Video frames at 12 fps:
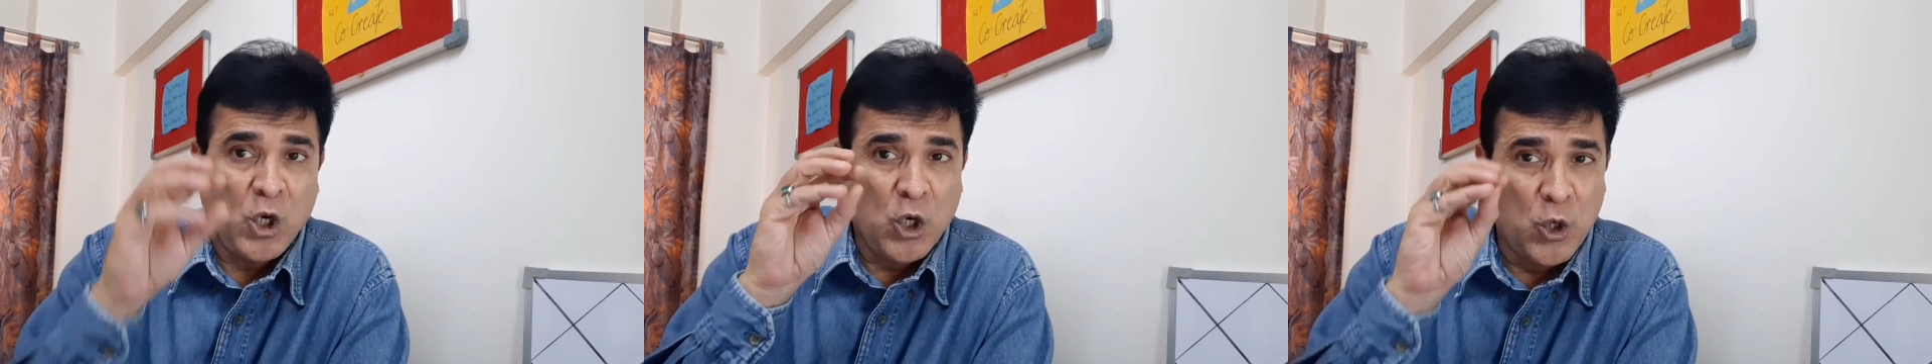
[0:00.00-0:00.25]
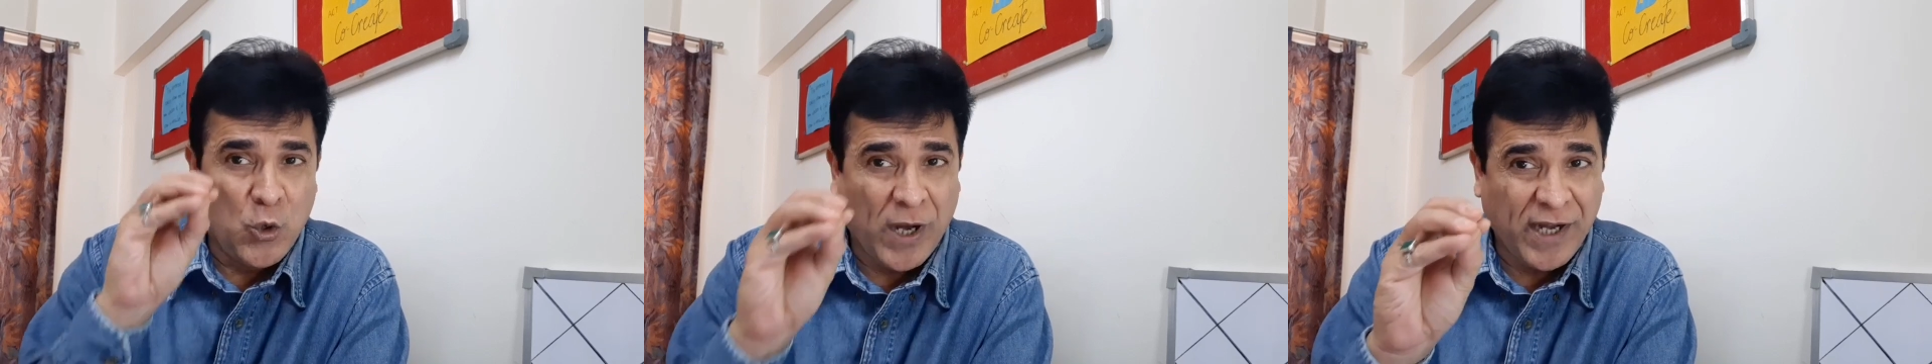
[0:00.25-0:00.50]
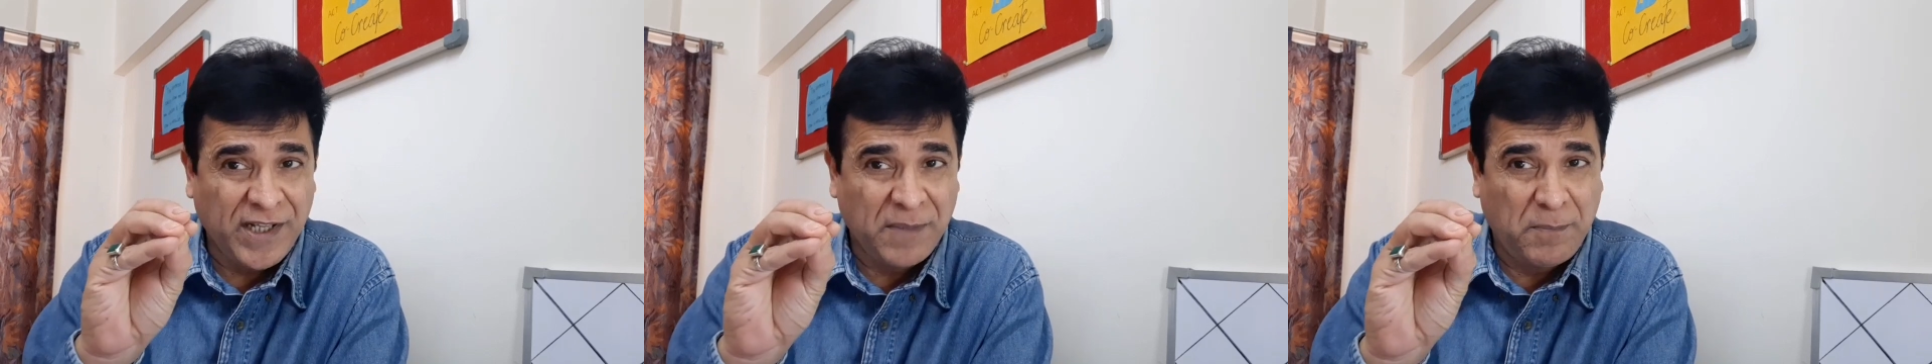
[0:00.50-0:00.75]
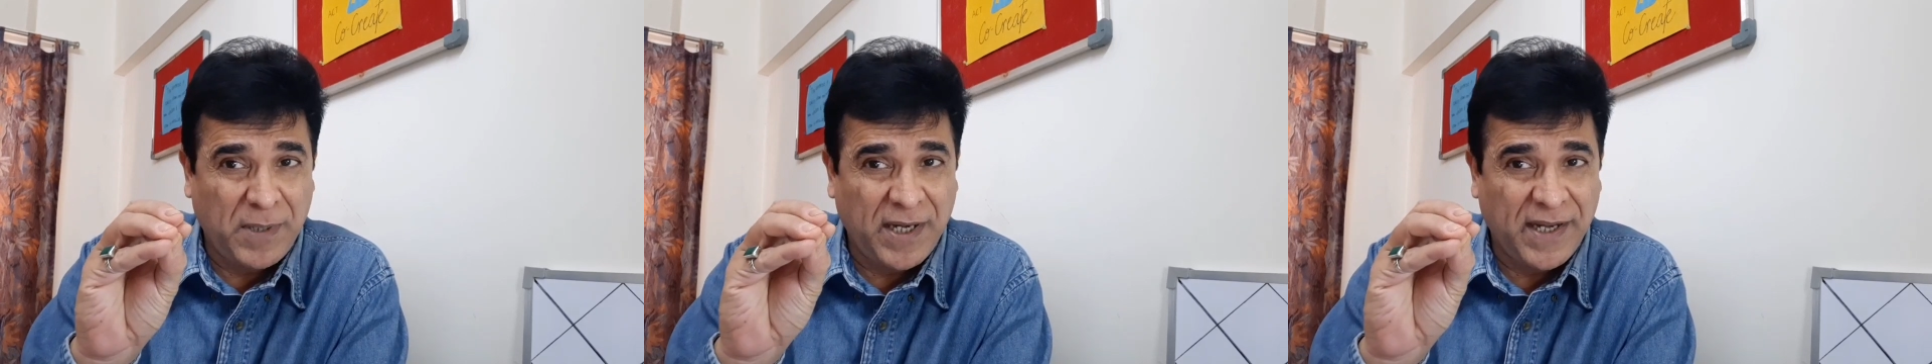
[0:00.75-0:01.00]
Look at the
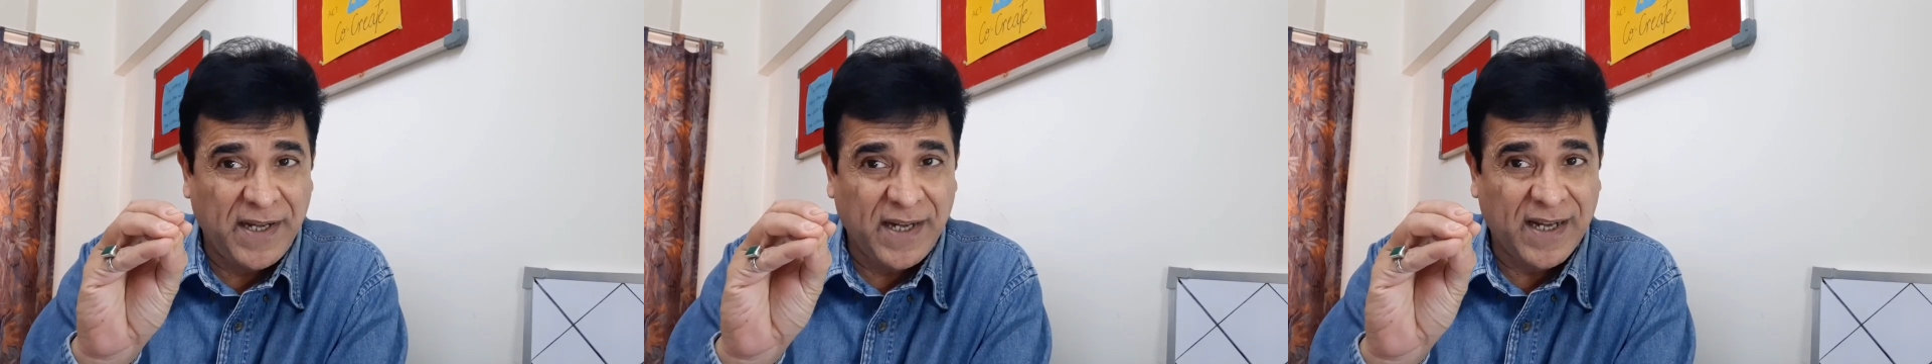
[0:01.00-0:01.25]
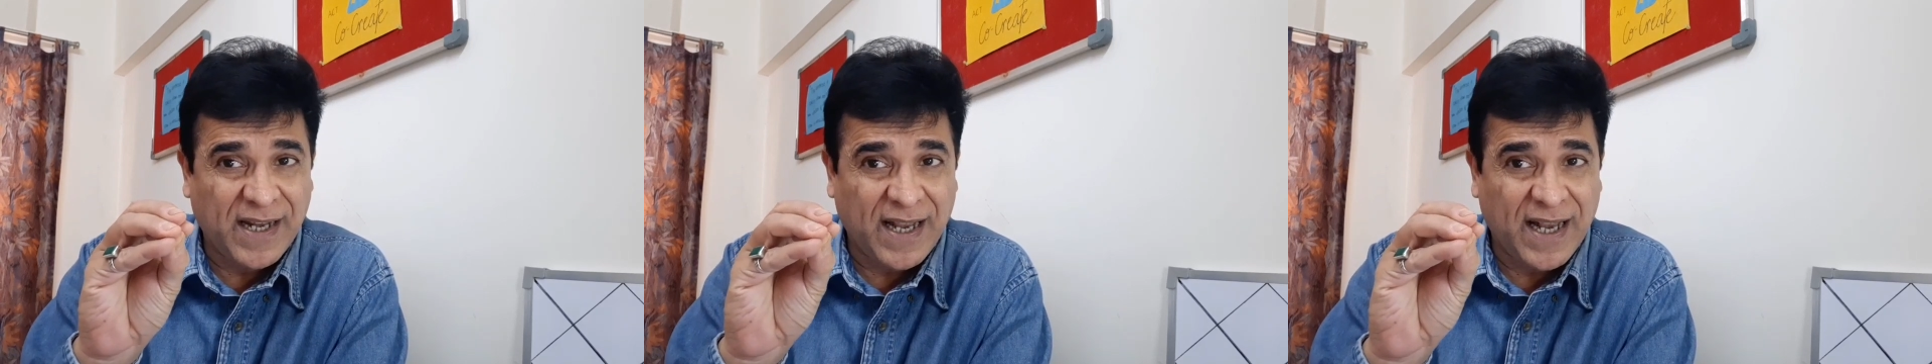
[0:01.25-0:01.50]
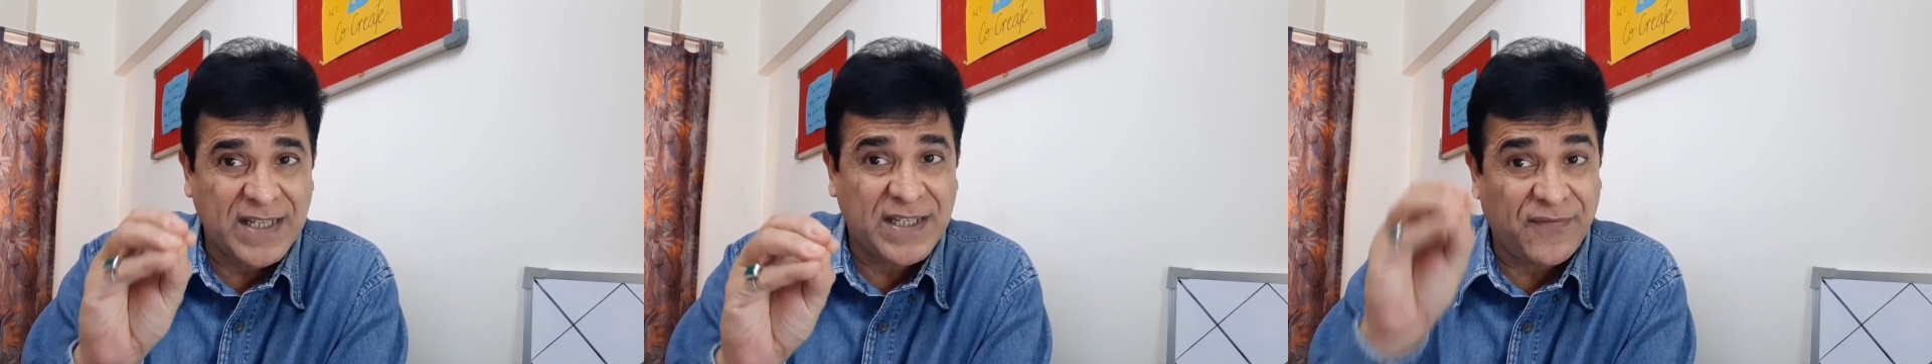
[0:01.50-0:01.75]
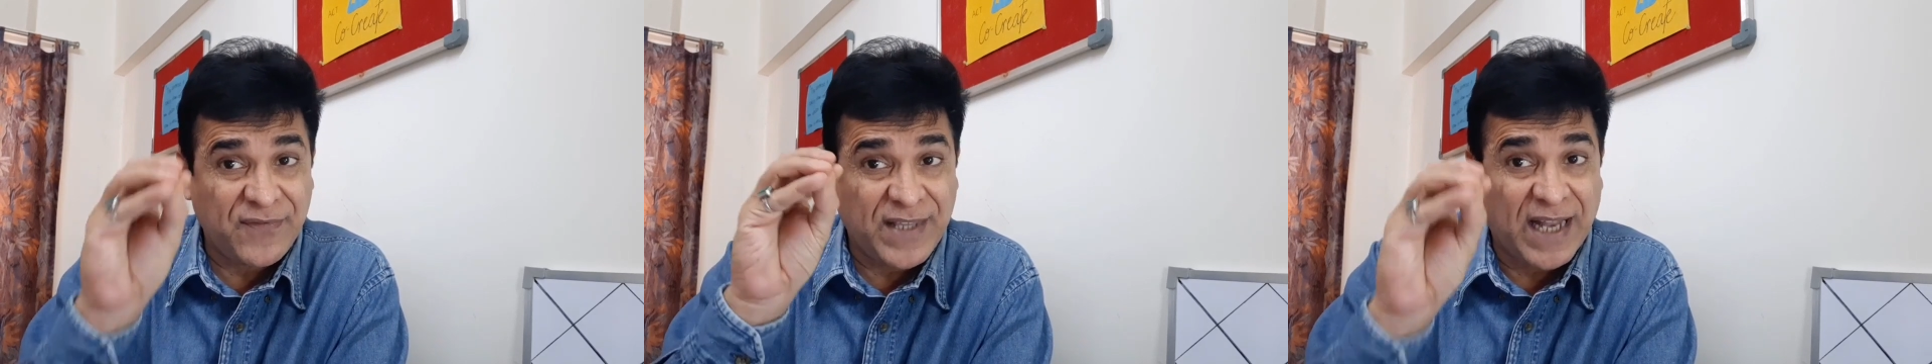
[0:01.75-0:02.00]
building as
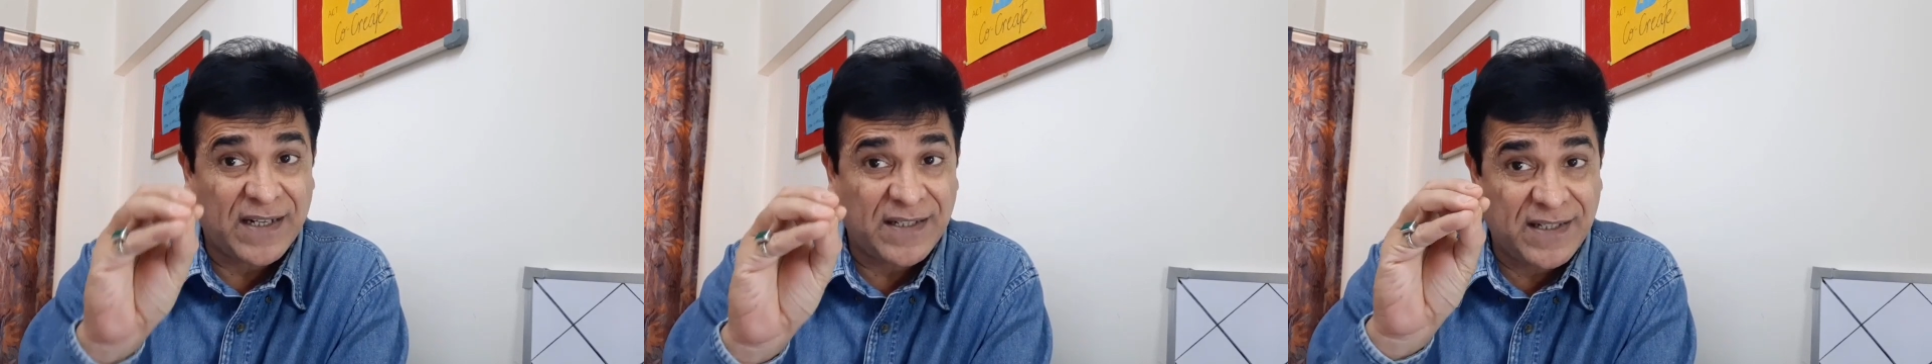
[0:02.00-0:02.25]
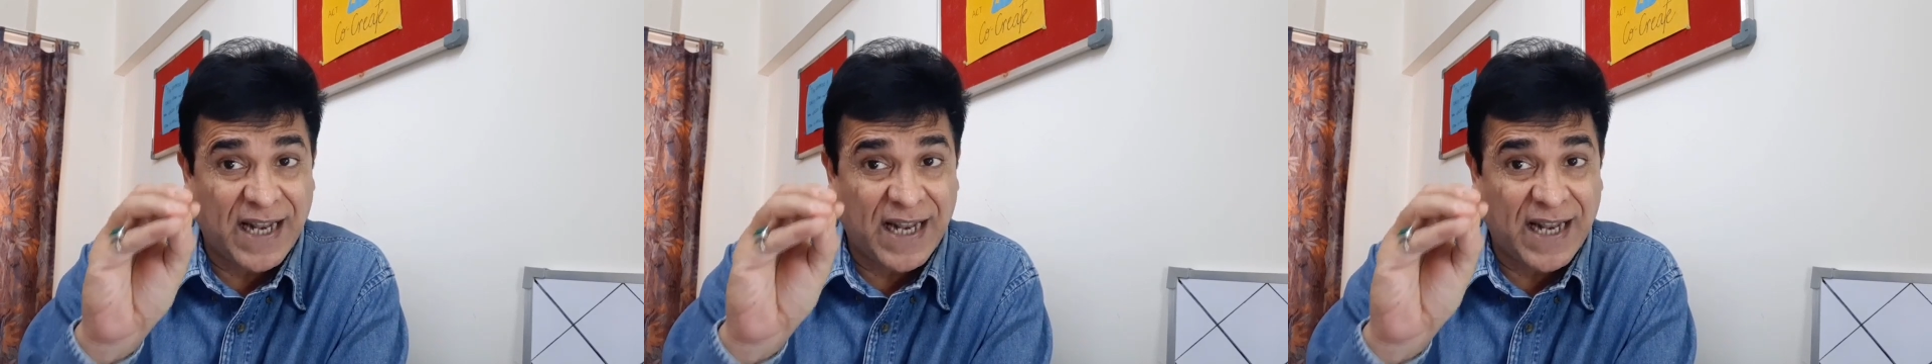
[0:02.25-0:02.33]
if that,